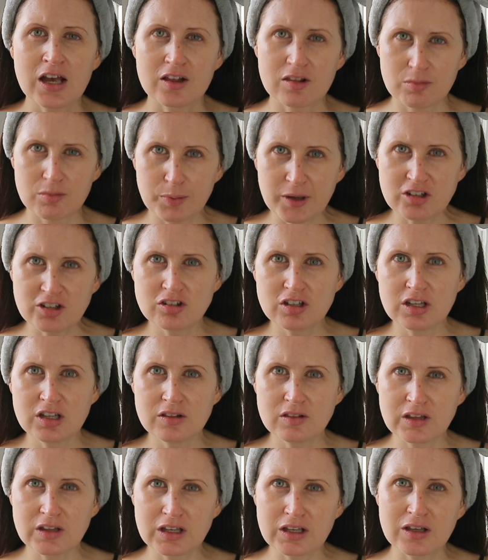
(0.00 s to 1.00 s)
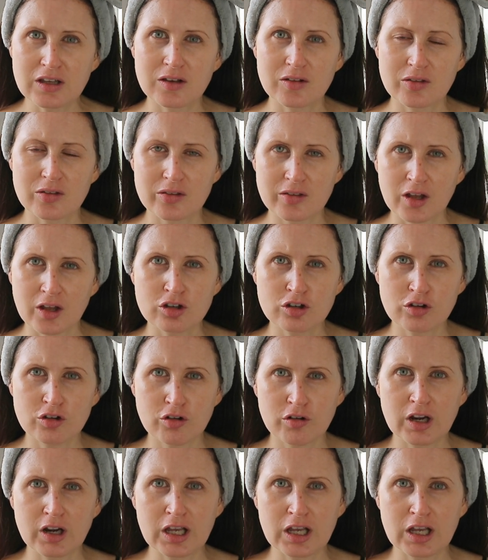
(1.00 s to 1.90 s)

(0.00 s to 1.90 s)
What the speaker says: especially the sun cream.